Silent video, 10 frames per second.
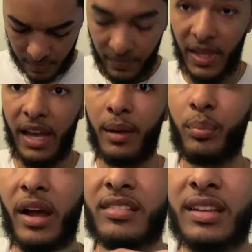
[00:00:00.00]
Yeah,
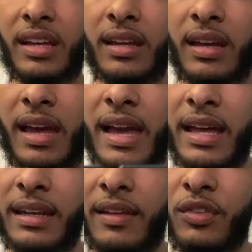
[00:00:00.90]
pressed it,
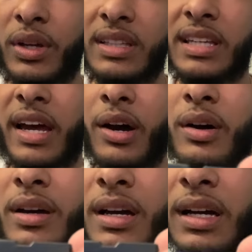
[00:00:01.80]
and if you could
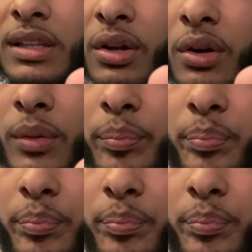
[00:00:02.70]
tell, little